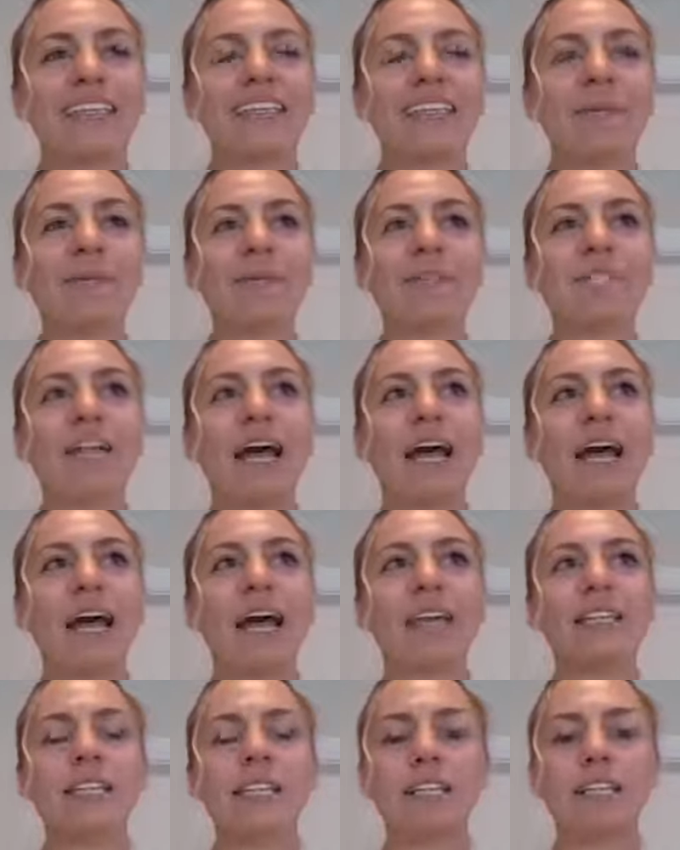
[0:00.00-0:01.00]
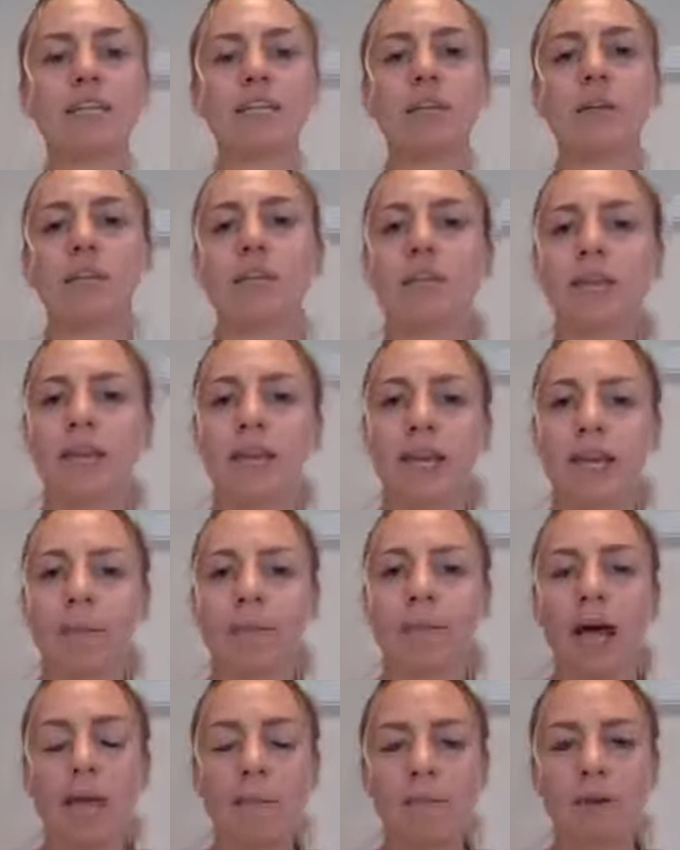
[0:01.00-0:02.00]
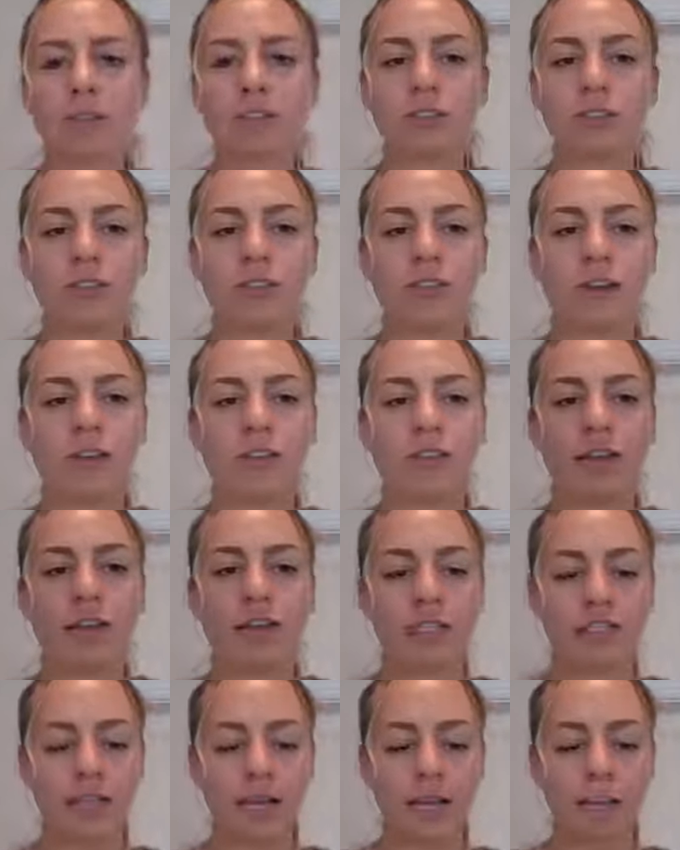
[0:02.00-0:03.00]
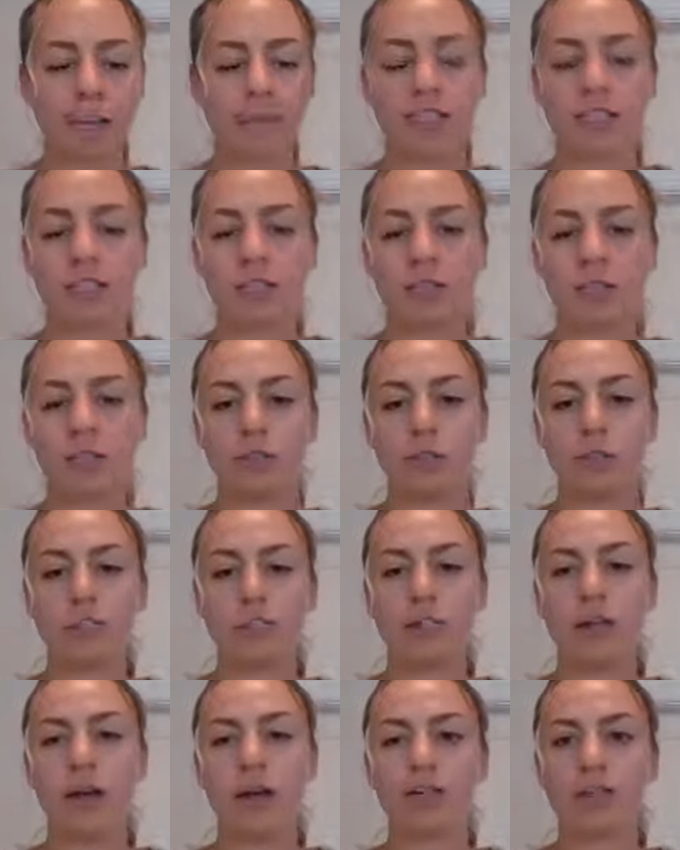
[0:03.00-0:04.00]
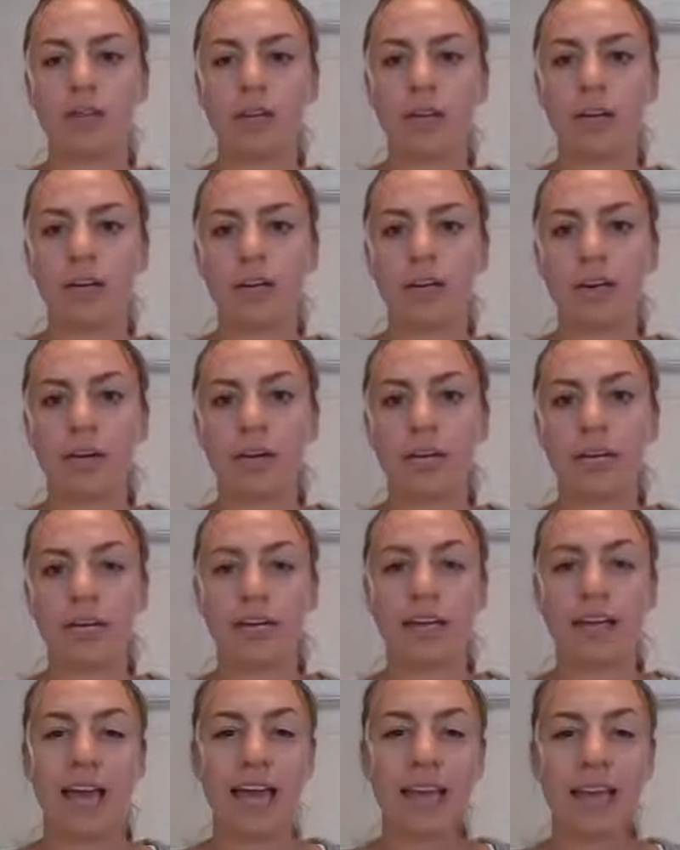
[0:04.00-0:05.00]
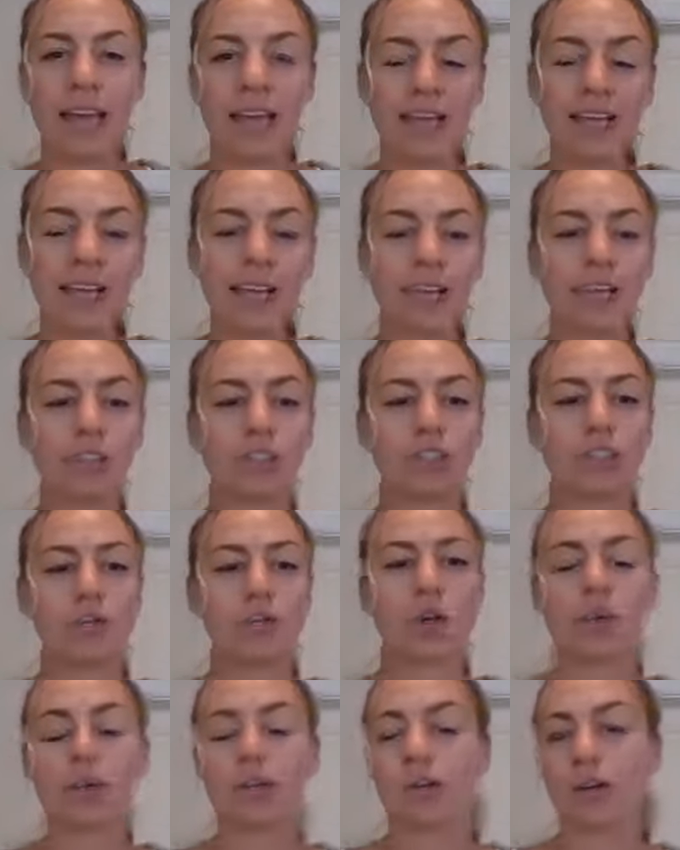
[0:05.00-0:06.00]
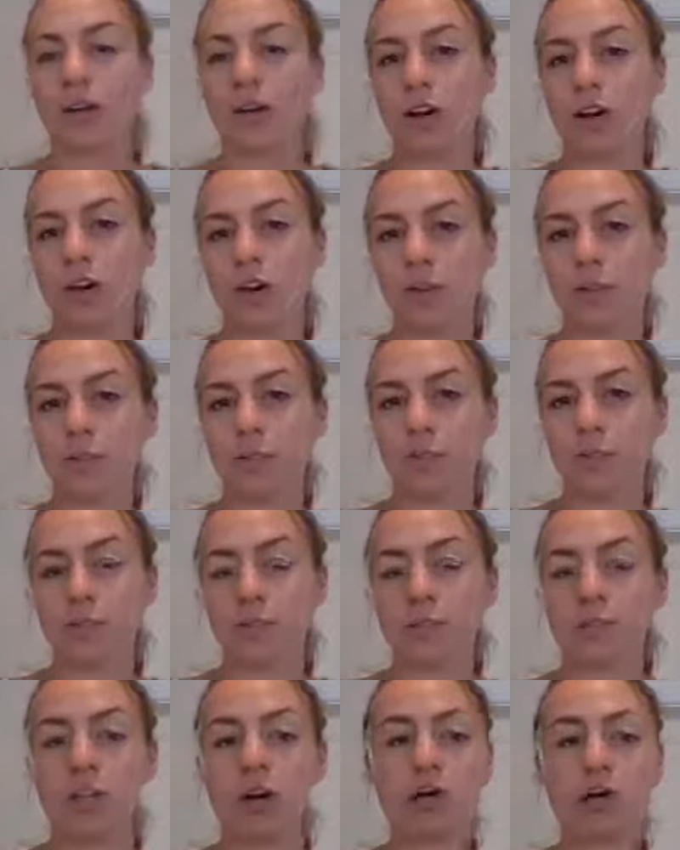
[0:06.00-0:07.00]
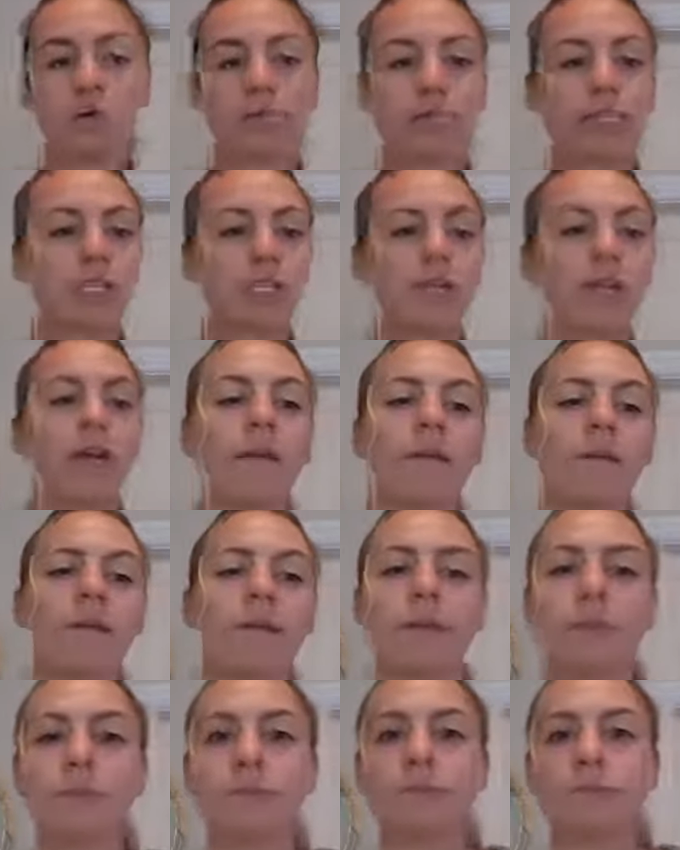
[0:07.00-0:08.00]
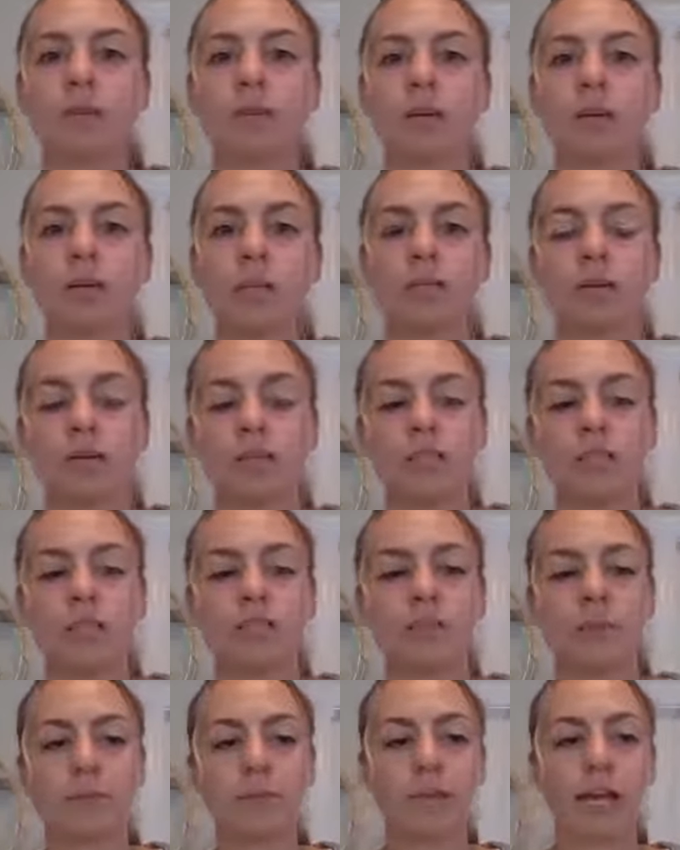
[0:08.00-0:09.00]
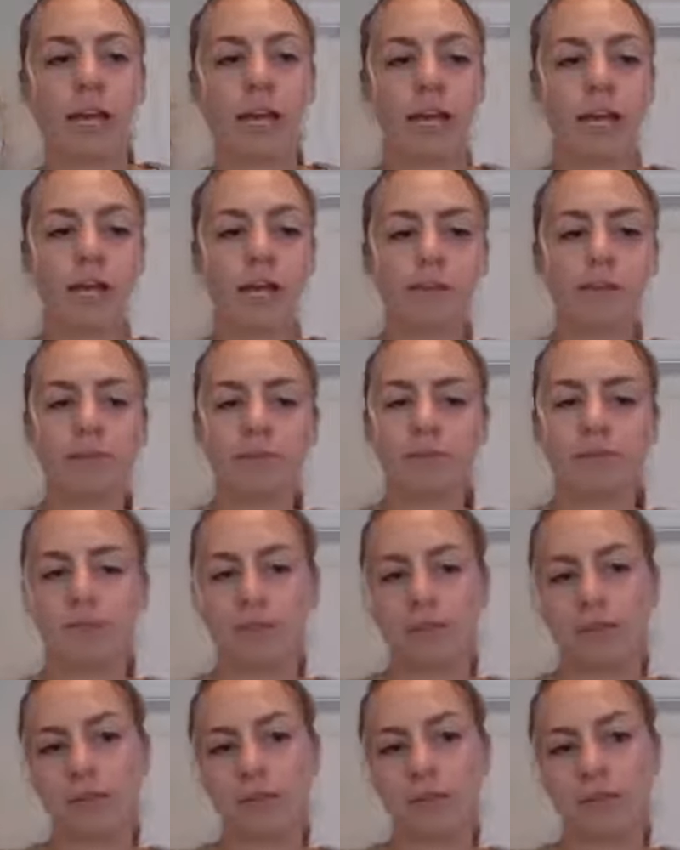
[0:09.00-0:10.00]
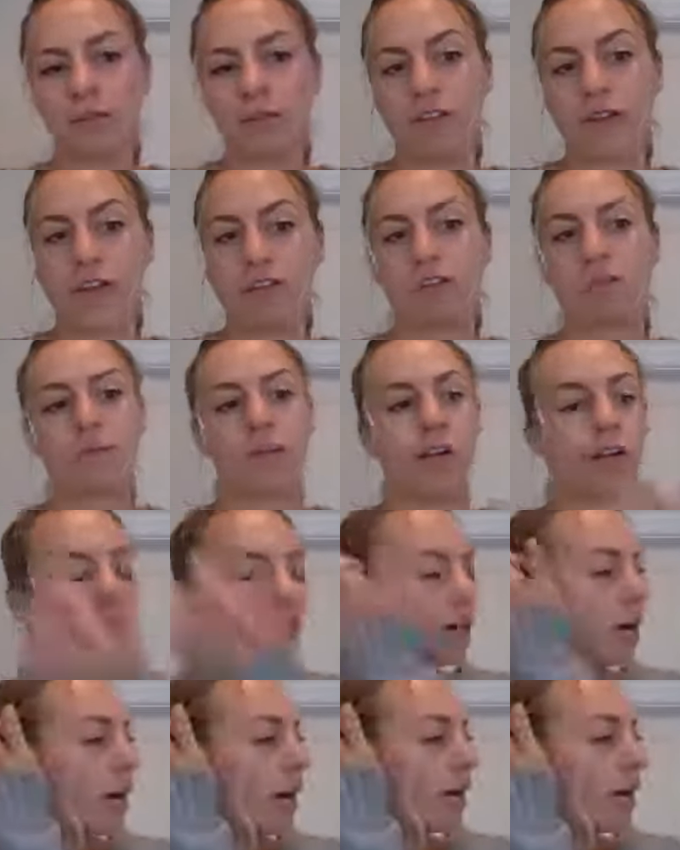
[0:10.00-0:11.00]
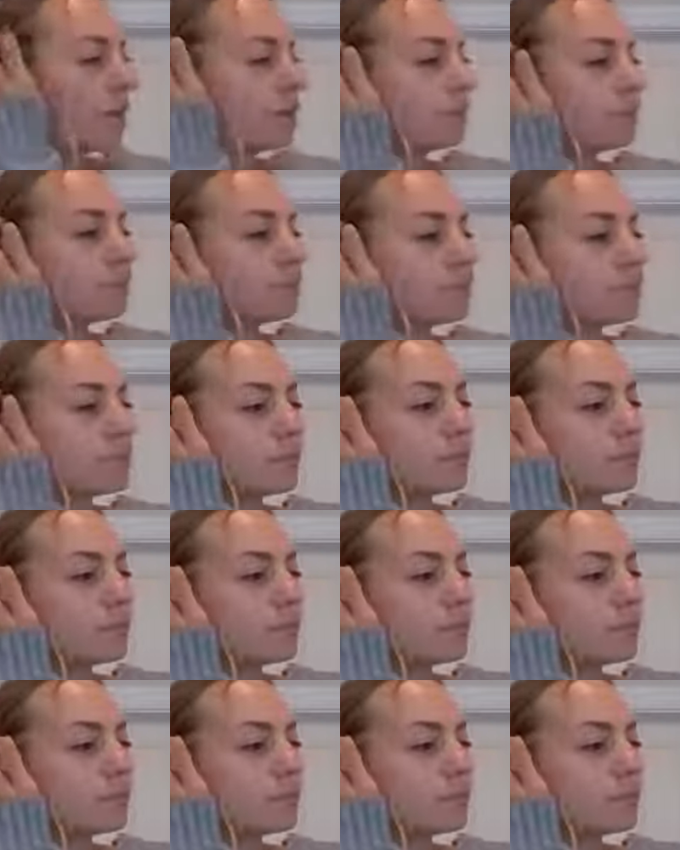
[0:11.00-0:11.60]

some snack ideas could be like, my personal favorite is like a piece of toast with some avocado on it and an egg. So you got your carbs from your toast, your protein from your egg, some healthy fats from your avocado.